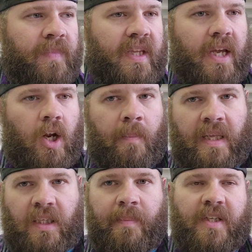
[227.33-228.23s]
getting all my
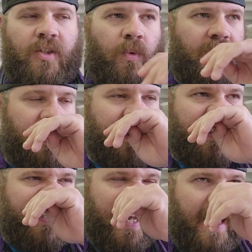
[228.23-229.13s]
limit switches
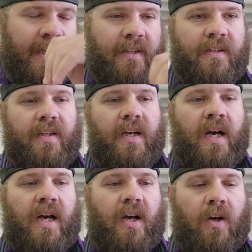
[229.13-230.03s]
set,
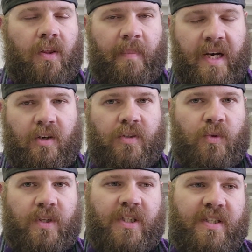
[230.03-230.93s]
all the micro
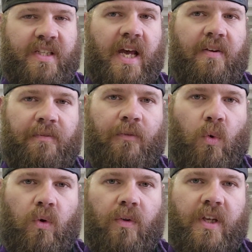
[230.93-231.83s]
switches set
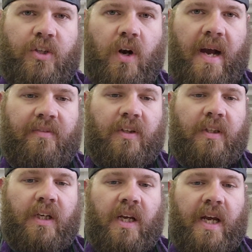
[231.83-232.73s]
for the travel.
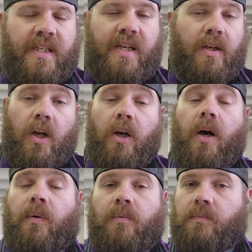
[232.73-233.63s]
He said,
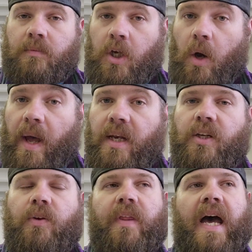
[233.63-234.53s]
no, go ahead and
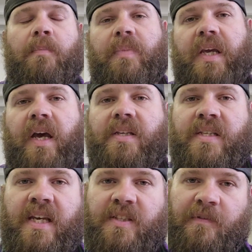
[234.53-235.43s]
do that because
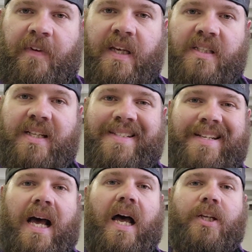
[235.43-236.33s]
his fix does
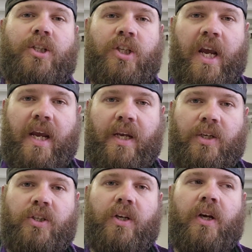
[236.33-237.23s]
not
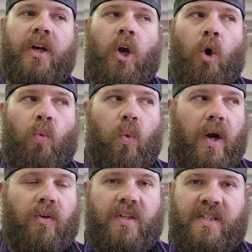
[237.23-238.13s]
change
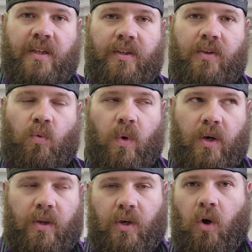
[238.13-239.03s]
where
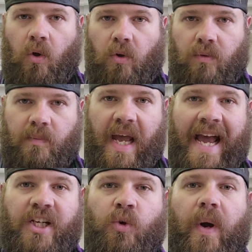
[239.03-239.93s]
the whole
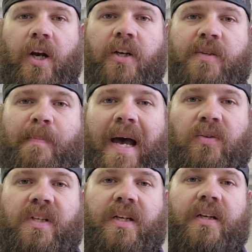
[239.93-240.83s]
actuator is
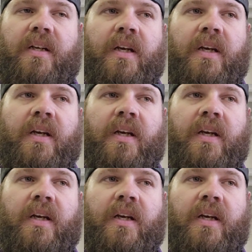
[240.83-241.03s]
mounted.